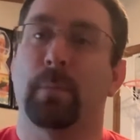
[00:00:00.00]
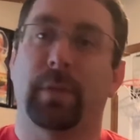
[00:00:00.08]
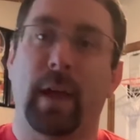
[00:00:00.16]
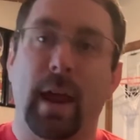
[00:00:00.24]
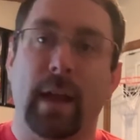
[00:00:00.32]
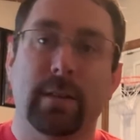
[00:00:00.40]
But
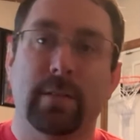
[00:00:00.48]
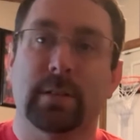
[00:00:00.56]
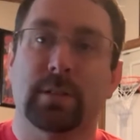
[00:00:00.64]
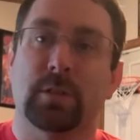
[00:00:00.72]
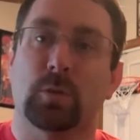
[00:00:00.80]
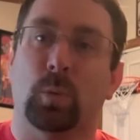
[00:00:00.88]
they added
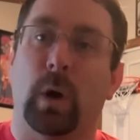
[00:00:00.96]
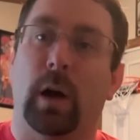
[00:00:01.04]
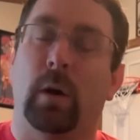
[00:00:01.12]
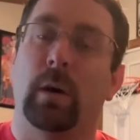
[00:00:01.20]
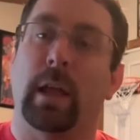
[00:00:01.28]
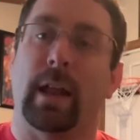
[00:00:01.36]
this as
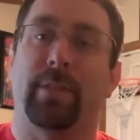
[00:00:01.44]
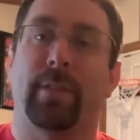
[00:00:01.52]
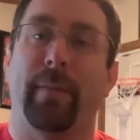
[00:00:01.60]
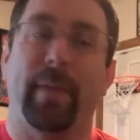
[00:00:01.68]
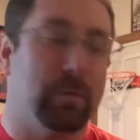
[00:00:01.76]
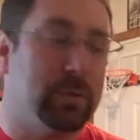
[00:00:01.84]
well, and I
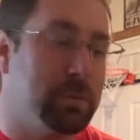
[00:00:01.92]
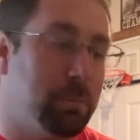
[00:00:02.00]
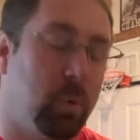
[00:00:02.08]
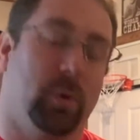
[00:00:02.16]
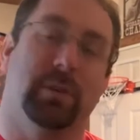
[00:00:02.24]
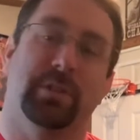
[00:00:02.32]
thought that was
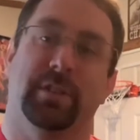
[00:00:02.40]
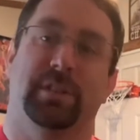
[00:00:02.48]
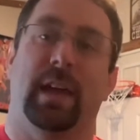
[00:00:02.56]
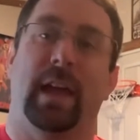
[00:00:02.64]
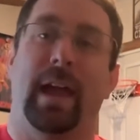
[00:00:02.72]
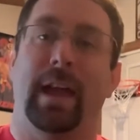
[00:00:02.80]
important to
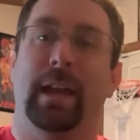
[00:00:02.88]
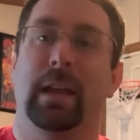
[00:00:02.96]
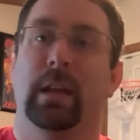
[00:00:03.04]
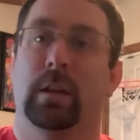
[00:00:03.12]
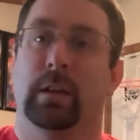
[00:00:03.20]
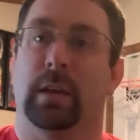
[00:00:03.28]
say, hey,
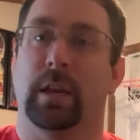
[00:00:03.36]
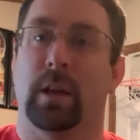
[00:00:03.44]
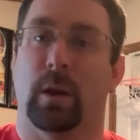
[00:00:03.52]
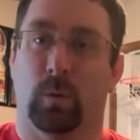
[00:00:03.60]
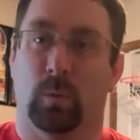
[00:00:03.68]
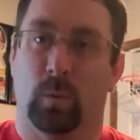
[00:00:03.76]

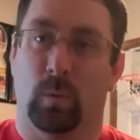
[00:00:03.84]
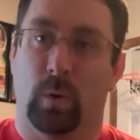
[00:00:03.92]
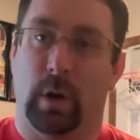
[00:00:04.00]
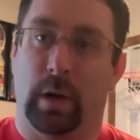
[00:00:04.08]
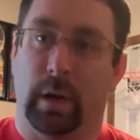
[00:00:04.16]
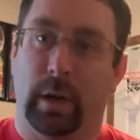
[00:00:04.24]

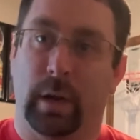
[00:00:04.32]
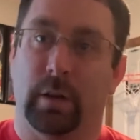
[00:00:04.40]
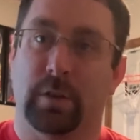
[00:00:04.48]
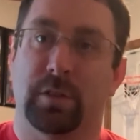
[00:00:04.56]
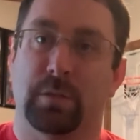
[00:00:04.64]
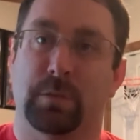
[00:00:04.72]

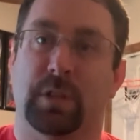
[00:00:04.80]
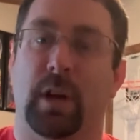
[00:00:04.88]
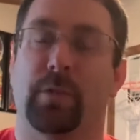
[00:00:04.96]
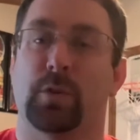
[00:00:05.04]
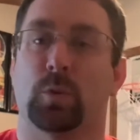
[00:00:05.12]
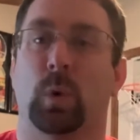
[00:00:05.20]
here's some
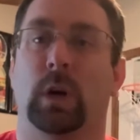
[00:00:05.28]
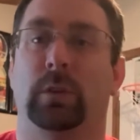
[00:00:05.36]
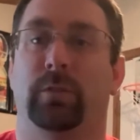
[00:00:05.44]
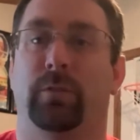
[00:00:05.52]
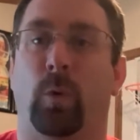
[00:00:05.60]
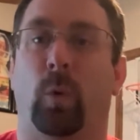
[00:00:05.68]
stuff as well
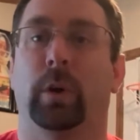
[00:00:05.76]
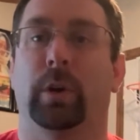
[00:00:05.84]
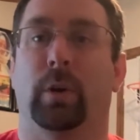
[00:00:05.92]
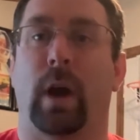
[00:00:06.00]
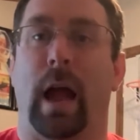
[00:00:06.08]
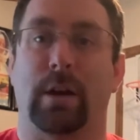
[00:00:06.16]
for
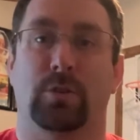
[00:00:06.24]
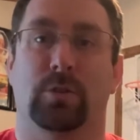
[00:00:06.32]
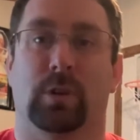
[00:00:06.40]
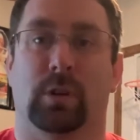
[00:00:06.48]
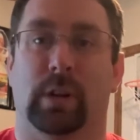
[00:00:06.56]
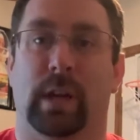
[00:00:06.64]
your
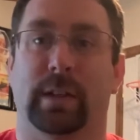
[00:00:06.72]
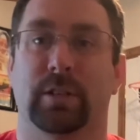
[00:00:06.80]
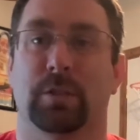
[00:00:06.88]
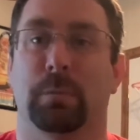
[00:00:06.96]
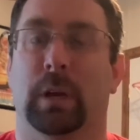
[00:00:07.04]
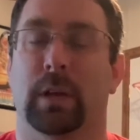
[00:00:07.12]
actual
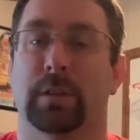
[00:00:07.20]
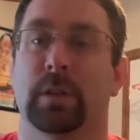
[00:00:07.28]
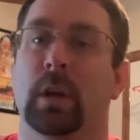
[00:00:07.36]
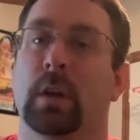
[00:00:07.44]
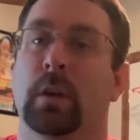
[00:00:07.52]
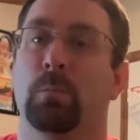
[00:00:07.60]
collection, because
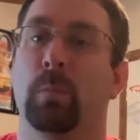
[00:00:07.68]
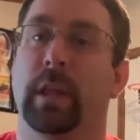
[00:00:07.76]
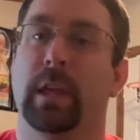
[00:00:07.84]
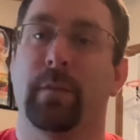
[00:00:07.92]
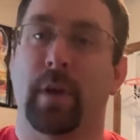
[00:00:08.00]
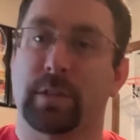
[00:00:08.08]

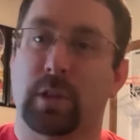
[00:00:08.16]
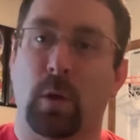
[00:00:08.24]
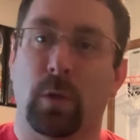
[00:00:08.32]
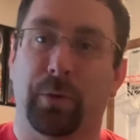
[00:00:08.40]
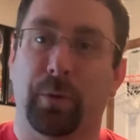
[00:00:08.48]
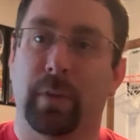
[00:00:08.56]
many of us
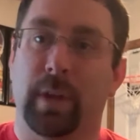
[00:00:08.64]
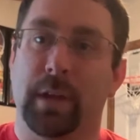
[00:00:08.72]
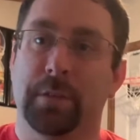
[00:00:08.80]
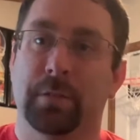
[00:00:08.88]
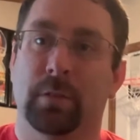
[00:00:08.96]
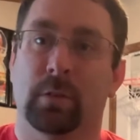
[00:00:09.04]
go through
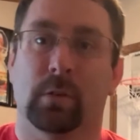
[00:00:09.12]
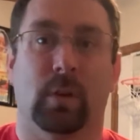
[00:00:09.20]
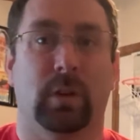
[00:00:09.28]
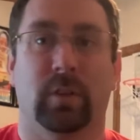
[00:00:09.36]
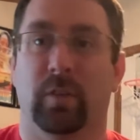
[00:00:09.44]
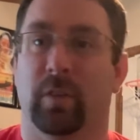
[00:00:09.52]
these.
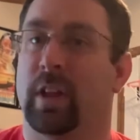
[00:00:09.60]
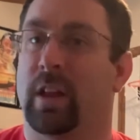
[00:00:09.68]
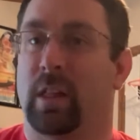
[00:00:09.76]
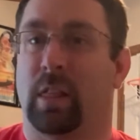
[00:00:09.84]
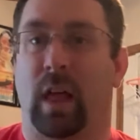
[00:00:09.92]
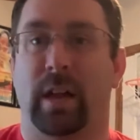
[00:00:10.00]
A
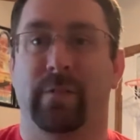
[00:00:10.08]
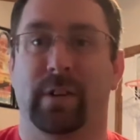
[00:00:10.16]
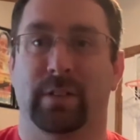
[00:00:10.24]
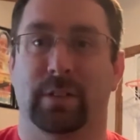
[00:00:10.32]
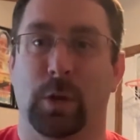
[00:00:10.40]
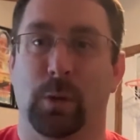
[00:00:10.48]
lot of
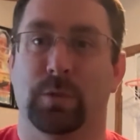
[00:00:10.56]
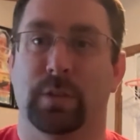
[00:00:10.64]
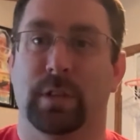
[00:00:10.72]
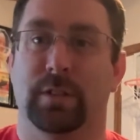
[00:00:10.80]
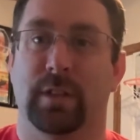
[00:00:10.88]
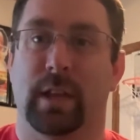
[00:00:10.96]
us use
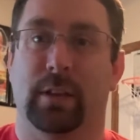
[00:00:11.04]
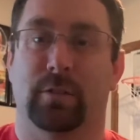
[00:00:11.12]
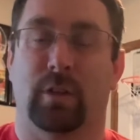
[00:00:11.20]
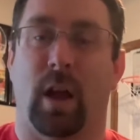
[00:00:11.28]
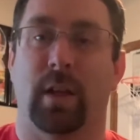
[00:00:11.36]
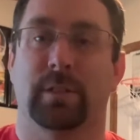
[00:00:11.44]
these things
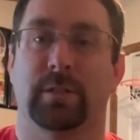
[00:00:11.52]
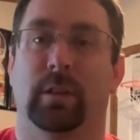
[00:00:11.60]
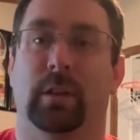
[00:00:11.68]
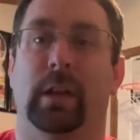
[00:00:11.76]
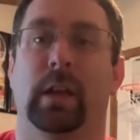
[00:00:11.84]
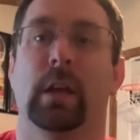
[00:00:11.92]

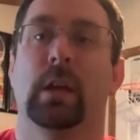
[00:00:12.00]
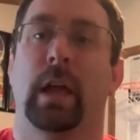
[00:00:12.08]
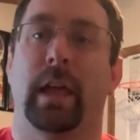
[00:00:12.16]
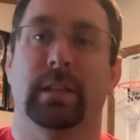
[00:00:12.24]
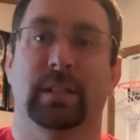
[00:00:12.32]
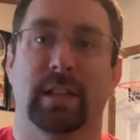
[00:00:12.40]
constantly,
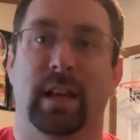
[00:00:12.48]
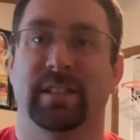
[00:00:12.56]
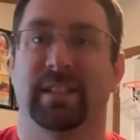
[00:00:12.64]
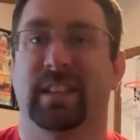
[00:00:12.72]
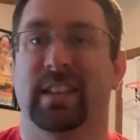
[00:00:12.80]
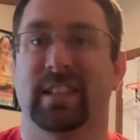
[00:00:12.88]
and it's
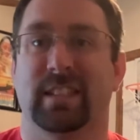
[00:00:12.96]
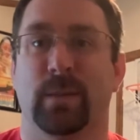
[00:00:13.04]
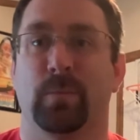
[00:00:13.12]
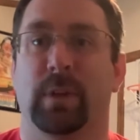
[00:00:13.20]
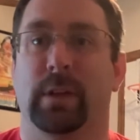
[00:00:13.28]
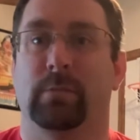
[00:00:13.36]
nice to get
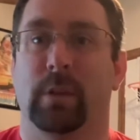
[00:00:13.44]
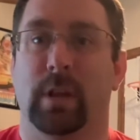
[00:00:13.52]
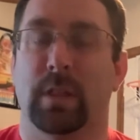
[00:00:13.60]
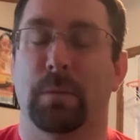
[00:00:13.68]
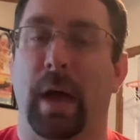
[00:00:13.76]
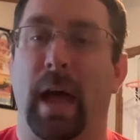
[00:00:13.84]
something
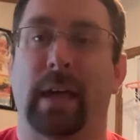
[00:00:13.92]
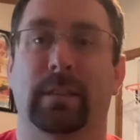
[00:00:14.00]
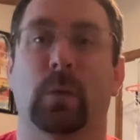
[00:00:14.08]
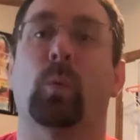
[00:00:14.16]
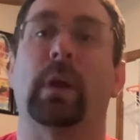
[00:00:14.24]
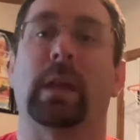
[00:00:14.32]
in the pack
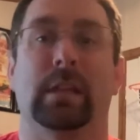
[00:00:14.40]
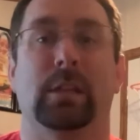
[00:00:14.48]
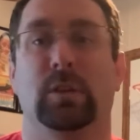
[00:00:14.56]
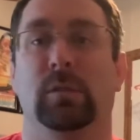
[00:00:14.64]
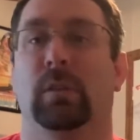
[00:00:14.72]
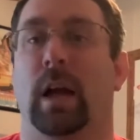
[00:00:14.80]
that we
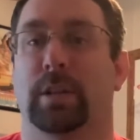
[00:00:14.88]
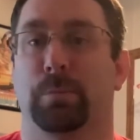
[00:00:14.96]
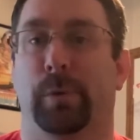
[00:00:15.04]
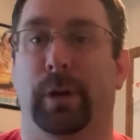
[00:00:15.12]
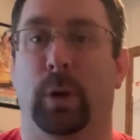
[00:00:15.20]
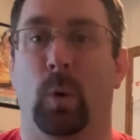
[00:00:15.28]
can utilize
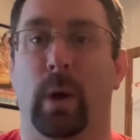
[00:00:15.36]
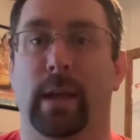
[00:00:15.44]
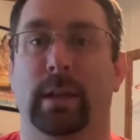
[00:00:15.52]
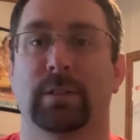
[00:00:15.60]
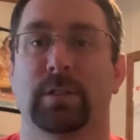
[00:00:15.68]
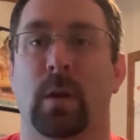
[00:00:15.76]
pretty
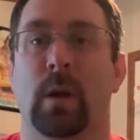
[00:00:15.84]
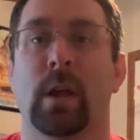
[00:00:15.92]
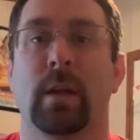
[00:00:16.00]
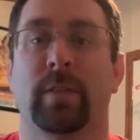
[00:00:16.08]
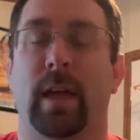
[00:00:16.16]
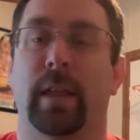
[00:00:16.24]
quick. So I
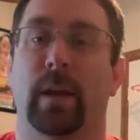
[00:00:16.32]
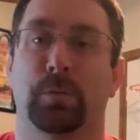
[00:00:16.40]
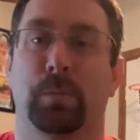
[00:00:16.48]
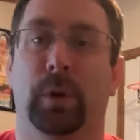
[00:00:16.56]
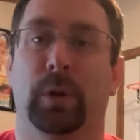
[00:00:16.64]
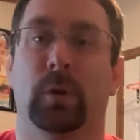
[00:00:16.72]
thought that was
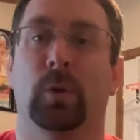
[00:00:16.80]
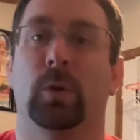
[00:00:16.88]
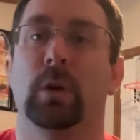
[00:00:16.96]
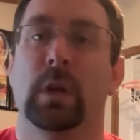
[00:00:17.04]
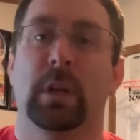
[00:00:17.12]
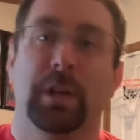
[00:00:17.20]
pretty cool.